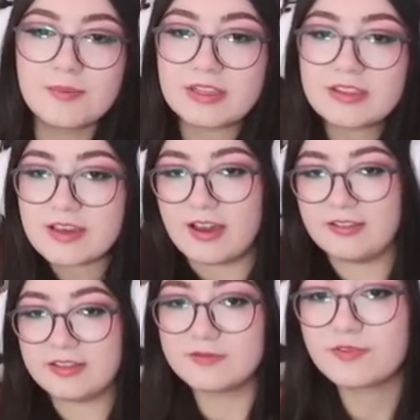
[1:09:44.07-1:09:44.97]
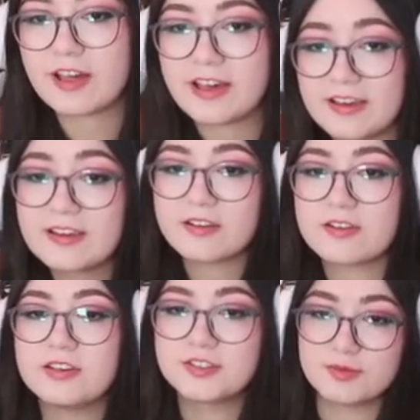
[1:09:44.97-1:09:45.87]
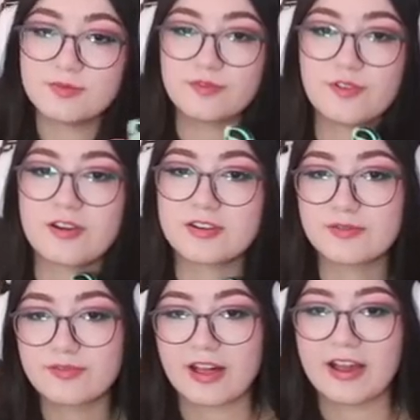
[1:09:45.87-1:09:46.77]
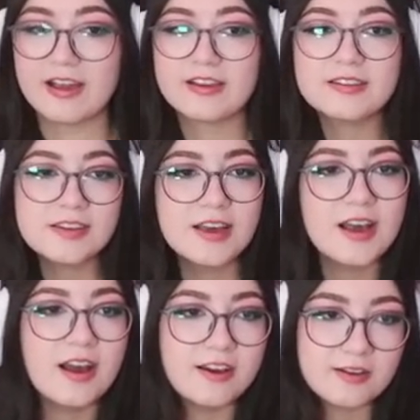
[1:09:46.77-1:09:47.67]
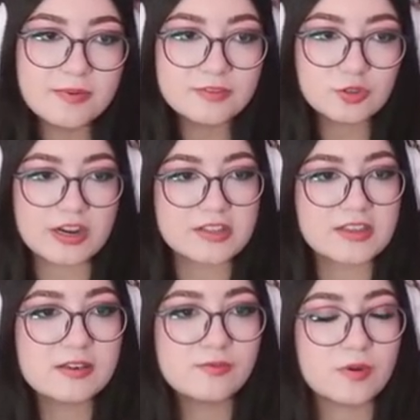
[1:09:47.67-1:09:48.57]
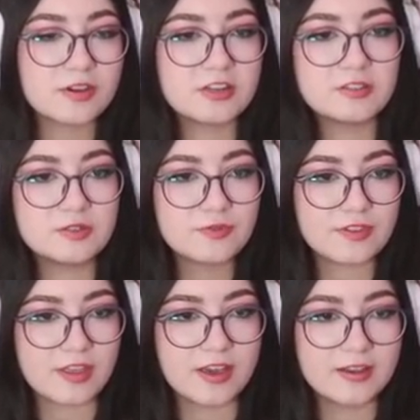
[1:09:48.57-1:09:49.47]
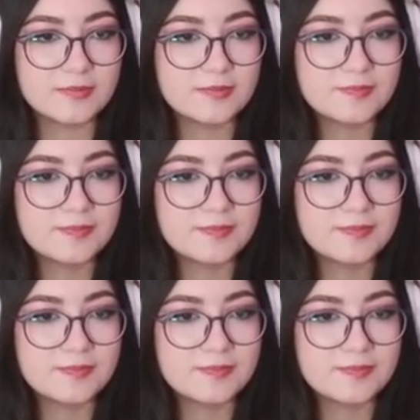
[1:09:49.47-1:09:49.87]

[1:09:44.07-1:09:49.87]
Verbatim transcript: Make the island flag a custom Frogata flag. I've been trying to think of what we're gonna do for that.